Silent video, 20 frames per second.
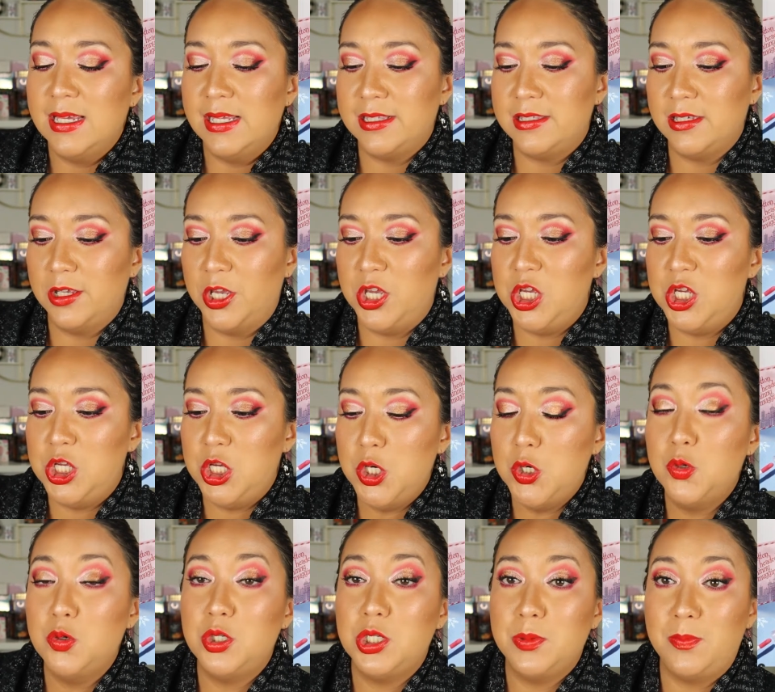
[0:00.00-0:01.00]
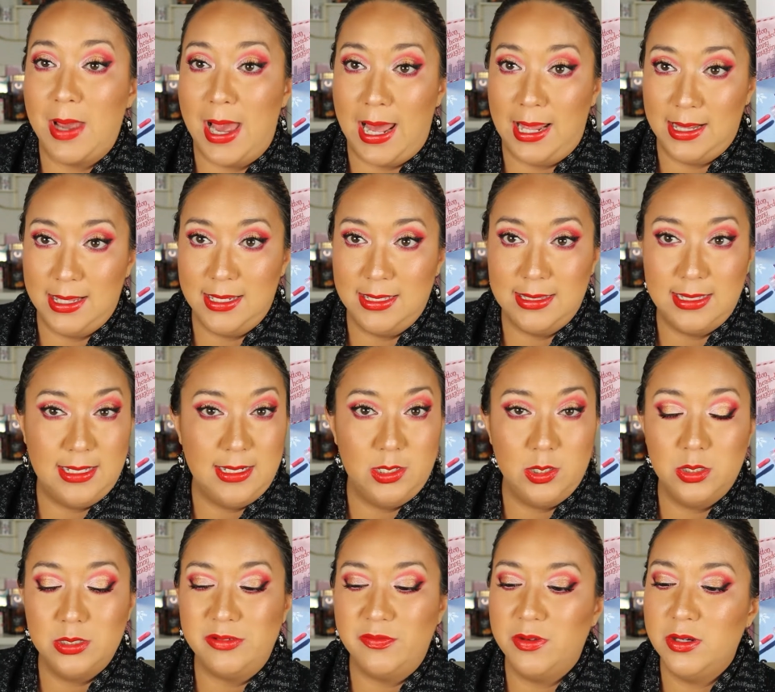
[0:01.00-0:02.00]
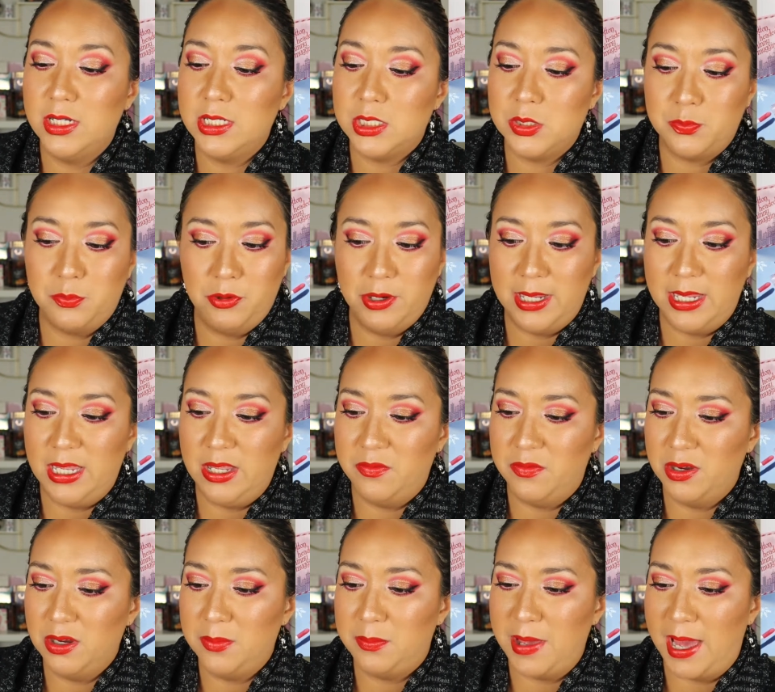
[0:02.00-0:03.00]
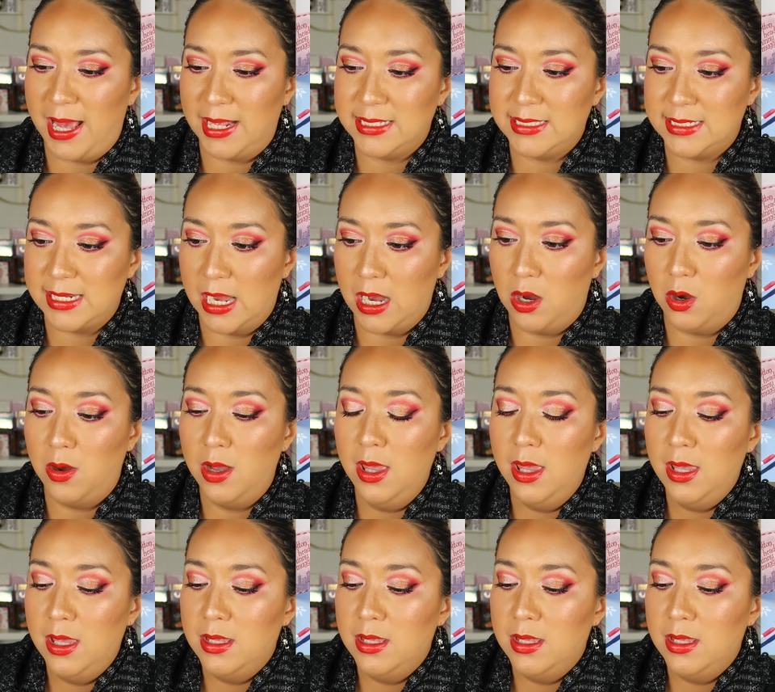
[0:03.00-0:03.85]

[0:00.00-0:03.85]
It's a huge palette that looks very springy, very pastel.